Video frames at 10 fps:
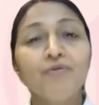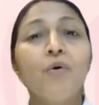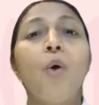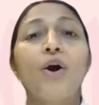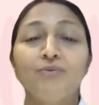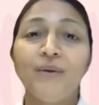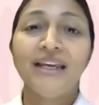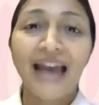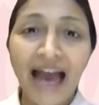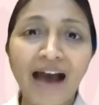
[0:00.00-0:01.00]
for what
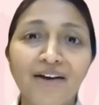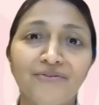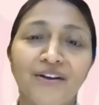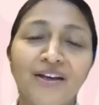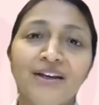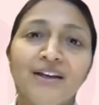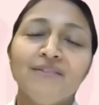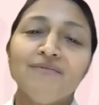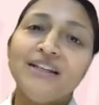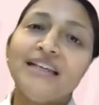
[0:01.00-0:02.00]
we have,
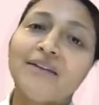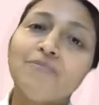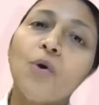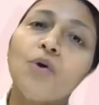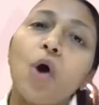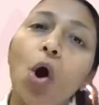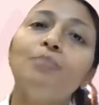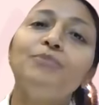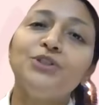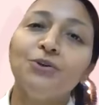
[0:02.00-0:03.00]
we get more
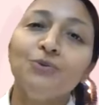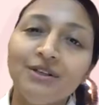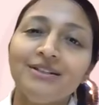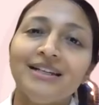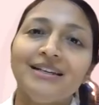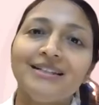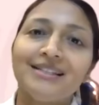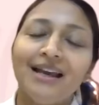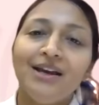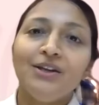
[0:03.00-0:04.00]
opportunities
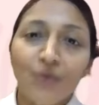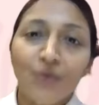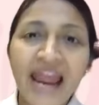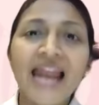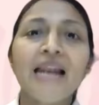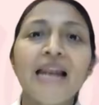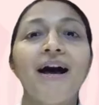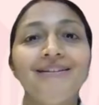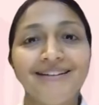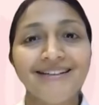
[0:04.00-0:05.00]
to help
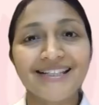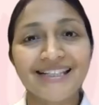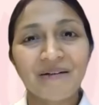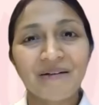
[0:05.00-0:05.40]
others,